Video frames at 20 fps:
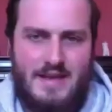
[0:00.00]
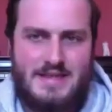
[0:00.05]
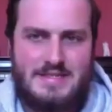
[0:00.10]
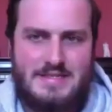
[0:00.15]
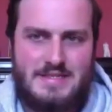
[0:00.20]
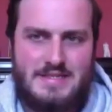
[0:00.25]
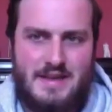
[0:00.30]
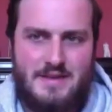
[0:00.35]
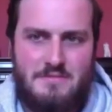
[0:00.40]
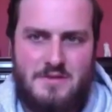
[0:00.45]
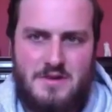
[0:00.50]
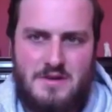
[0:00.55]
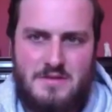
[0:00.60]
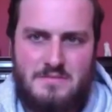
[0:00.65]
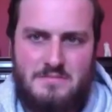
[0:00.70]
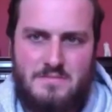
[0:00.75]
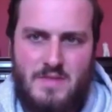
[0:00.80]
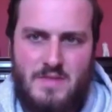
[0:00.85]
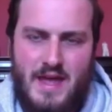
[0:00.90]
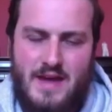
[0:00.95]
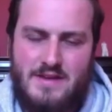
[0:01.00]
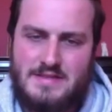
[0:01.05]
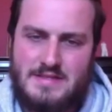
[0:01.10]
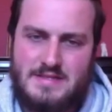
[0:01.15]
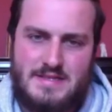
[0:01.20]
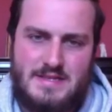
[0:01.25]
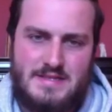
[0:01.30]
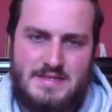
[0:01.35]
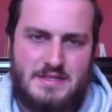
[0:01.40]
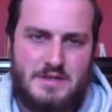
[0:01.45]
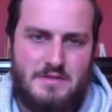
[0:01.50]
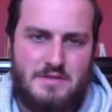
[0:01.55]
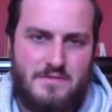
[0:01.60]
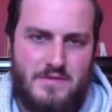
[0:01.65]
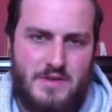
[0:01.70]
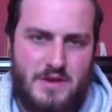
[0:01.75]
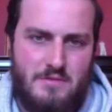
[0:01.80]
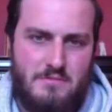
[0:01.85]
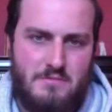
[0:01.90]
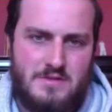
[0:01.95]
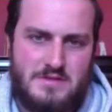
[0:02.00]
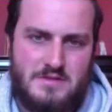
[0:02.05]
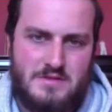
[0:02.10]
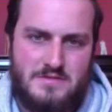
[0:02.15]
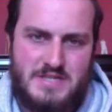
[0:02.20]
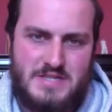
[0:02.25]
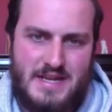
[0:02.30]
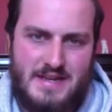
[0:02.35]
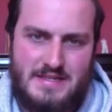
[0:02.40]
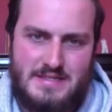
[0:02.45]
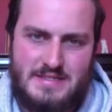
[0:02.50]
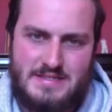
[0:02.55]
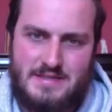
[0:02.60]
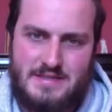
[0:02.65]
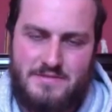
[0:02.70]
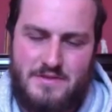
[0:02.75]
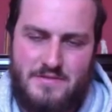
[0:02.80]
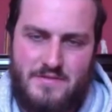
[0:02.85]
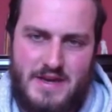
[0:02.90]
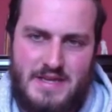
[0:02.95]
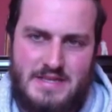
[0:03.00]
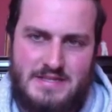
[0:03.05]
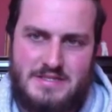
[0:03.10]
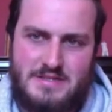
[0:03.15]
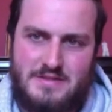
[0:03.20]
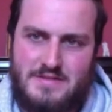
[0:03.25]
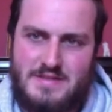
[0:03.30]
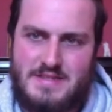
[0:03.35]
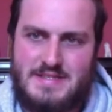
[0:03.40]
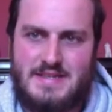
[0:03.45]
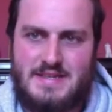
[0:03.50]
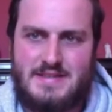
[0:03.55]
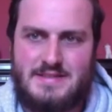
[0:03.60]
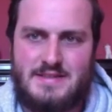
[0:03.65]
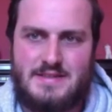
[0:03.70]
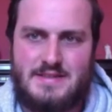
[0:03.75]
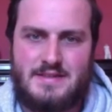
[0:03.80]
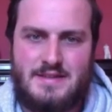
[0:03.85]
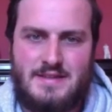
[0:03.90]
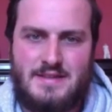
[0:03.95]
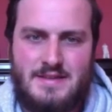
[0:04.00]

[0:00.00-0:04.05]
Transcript: SJ, how has the season gone for you? What sort of challenges have you faced during the season?